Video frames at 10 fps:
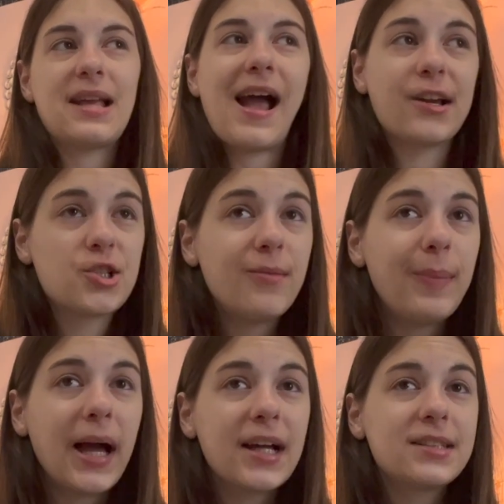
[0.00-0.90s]

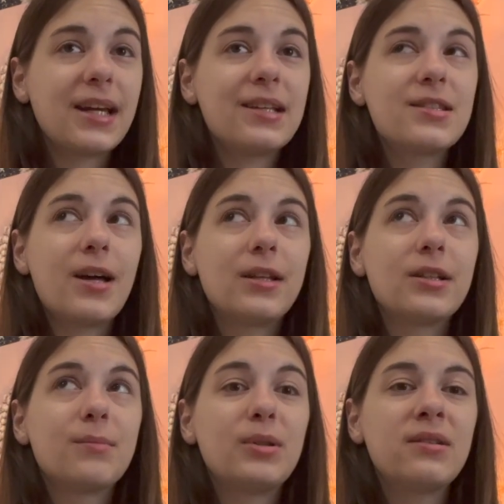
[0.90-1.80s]
action-packed as the
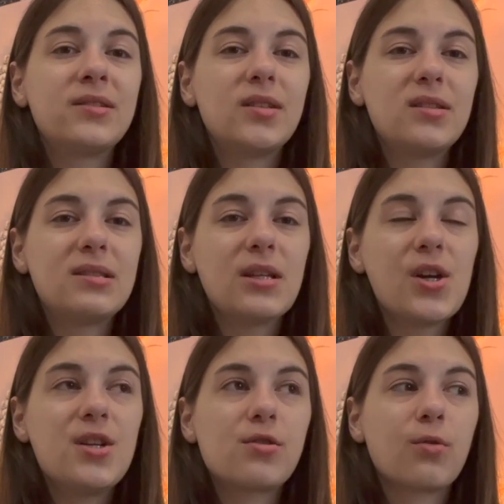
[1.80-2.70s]
other books in the series,